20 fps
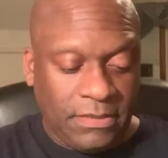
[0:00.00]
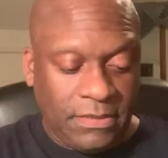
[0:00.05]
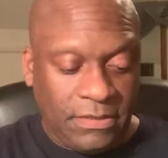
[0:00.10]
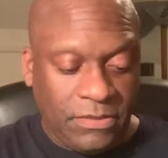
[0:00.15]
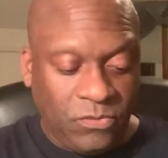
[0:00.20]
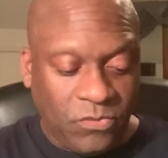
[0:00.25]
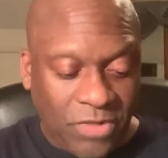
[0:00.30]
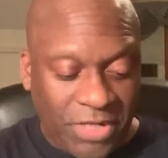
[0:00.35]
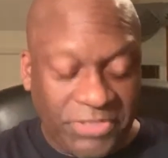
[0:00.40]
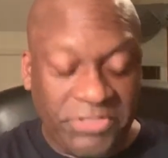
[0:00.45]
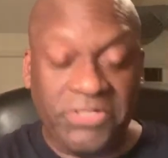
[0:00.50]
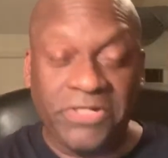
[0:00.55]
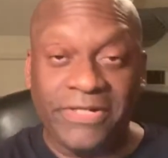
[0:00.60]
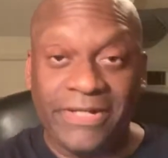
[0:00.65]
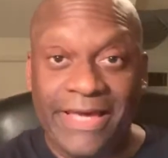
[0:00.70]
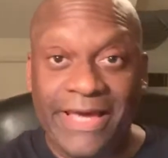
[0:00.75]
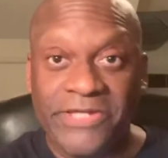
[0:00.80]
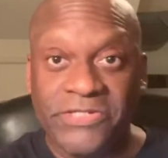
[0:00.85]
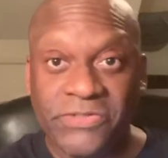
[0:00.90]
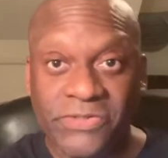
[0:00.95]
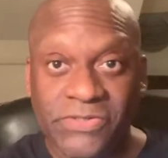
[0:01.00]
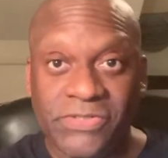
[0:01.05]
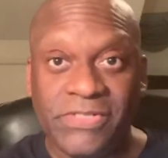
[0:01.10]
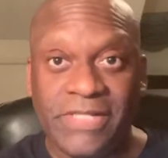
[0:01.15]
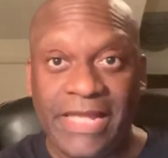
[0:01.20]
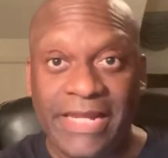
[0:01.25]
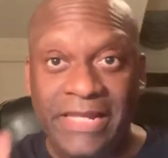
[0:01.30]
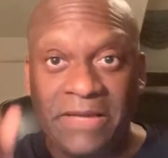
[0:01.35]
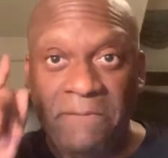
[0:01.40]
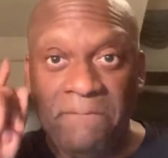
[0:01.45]
the Washington National
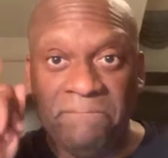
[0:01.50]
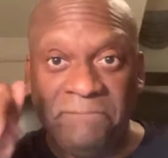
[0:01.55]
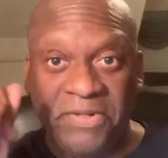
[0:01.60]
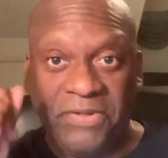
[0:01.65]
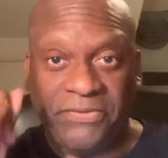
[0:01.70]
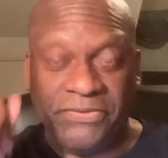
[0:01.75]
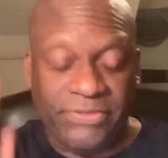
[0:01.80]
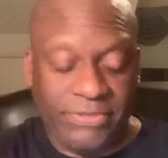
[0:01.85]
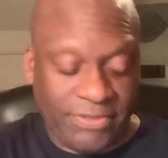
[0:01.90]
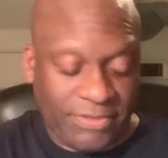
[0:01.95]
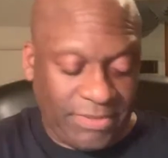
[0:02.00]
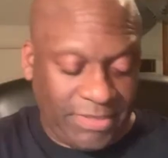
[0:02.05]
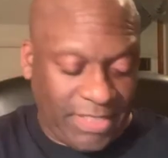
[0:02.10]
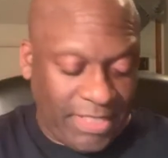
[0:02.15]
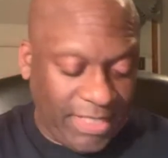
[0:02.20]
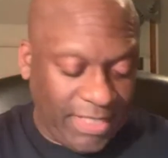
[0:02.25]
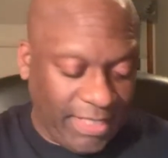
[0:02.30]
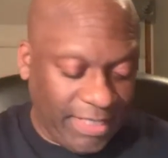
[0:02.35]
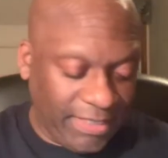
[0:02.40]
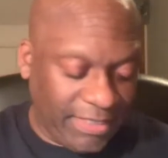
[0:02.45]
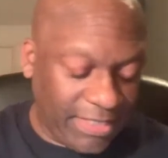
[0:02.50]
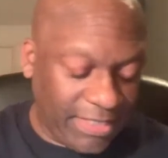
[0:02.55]
Stadium built. And